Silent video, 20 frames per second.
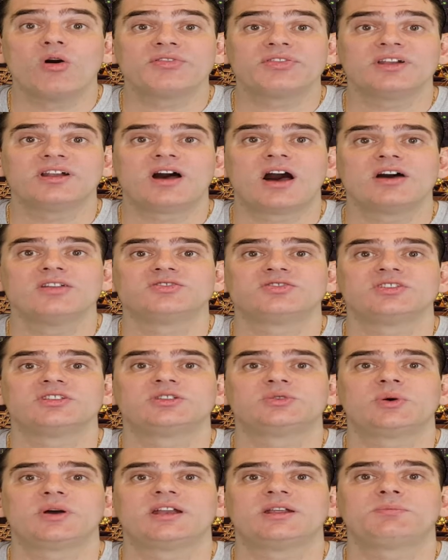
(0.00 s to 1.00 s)
than
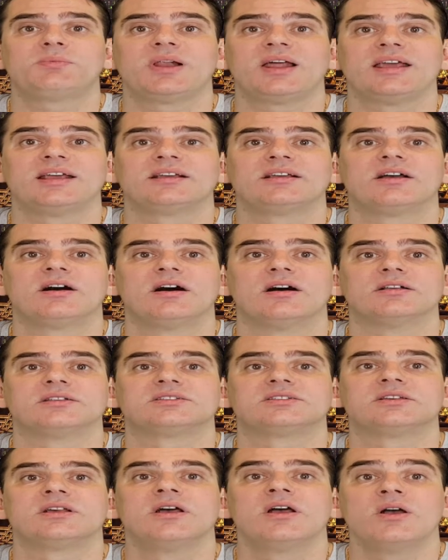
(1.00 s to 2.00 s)
120 playing
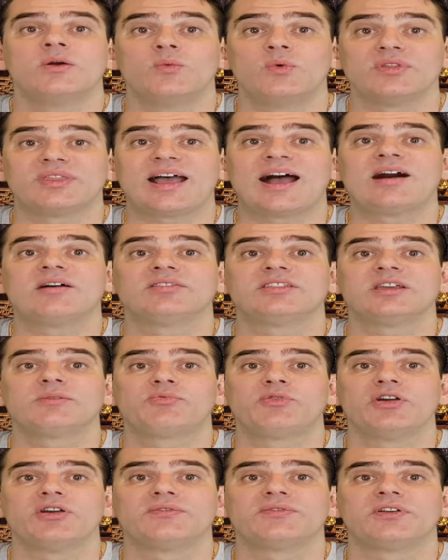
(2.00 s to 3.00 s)
cards without the
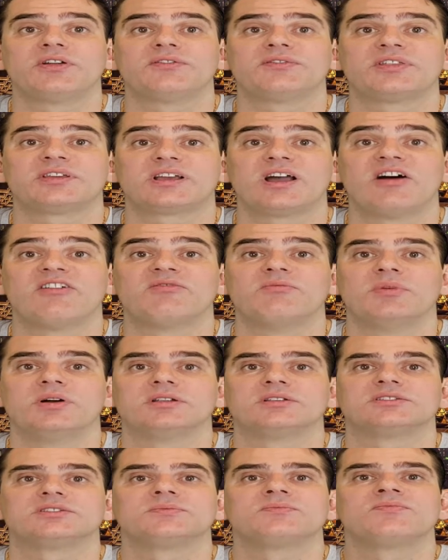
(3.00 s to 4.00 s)
approval of the
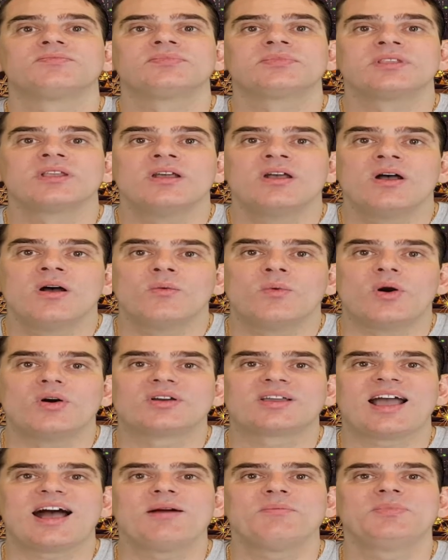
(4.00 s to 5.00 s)
government.
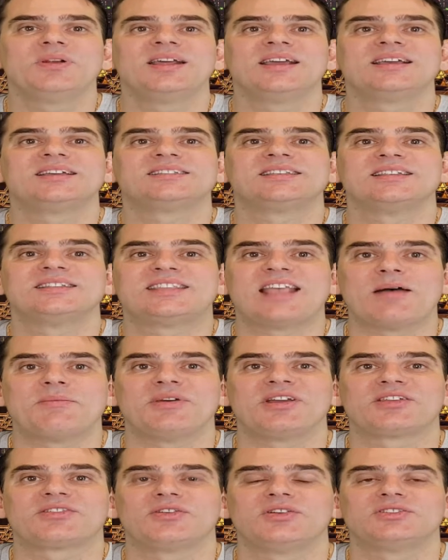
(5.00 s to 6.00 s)
While gambling is
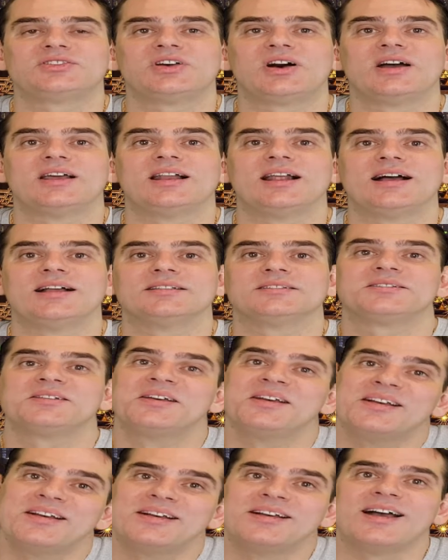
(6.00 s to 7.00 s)
endemic through Thailand,
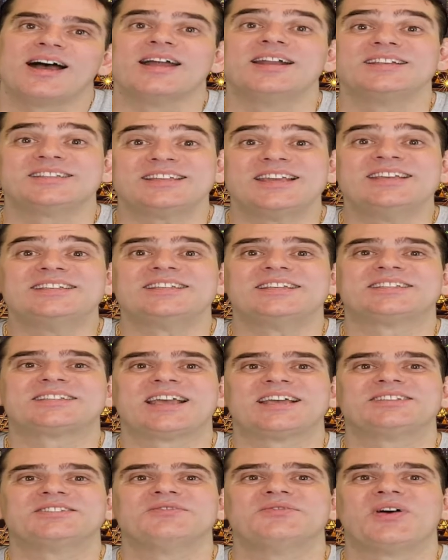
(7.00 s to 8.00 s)
and it's easy to
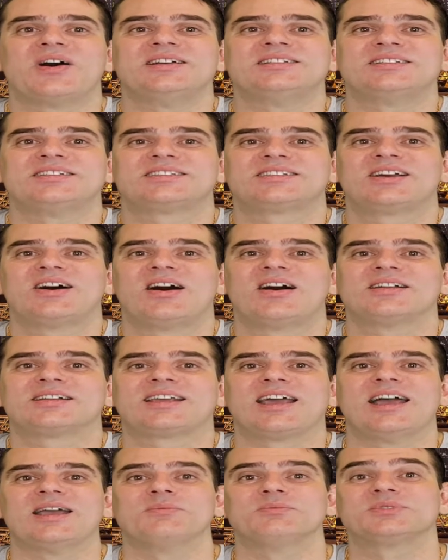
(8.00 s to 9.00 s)
get invited to card
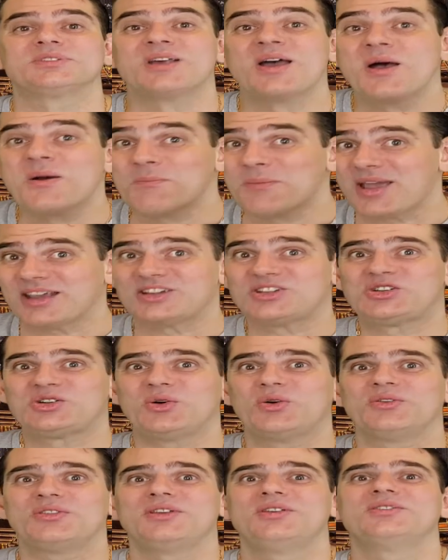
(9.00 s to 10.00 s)
games, make
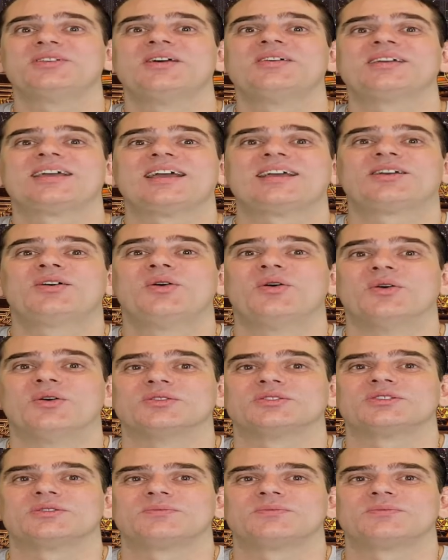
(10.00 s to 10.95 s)
sure that you don't get caught.